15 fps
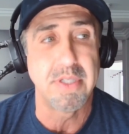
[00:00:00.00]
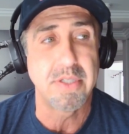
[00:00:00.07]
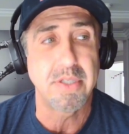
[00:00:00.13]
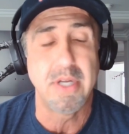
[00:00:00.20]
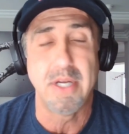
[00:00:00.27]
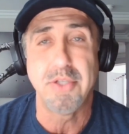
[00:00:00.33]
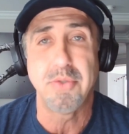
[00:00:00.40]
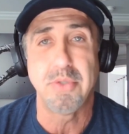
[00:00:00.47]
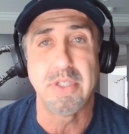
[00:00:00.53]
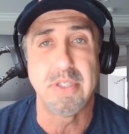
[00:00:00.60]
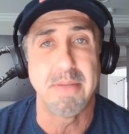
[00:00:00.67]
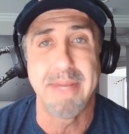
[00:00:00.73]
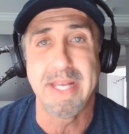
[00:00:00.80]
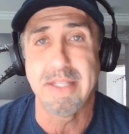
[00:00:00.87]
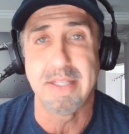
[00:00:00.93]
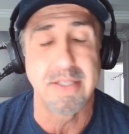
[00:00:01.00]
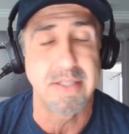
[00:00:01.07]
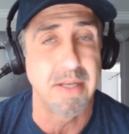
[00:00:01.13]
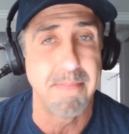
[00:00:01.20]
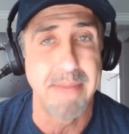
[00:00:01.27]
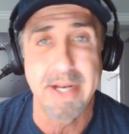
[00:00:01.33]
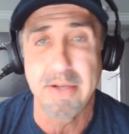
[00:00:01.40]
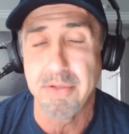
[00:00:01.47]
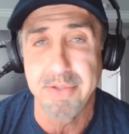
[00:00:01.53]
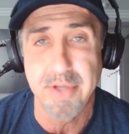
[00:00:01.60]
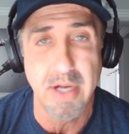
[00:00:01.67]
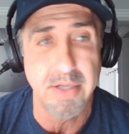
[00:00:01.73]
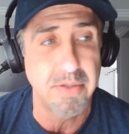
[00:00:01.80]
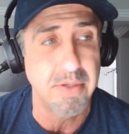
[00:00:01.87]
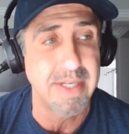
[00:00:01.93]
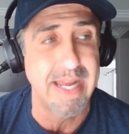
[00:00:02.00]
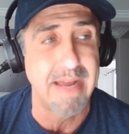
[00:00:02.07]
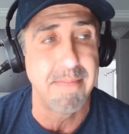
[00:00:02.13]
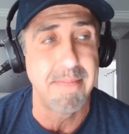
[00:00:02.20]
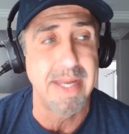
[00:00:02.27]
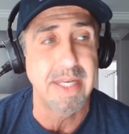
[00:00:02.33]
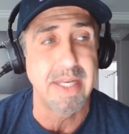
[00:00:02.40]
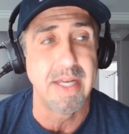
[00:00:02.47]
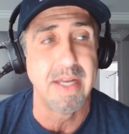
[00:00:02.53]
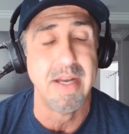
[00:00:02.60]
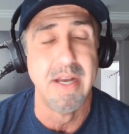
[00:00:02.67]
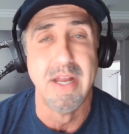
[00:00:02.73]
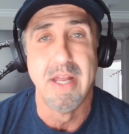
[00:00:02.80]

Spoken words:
this country to make this. A medical doctor can't make it.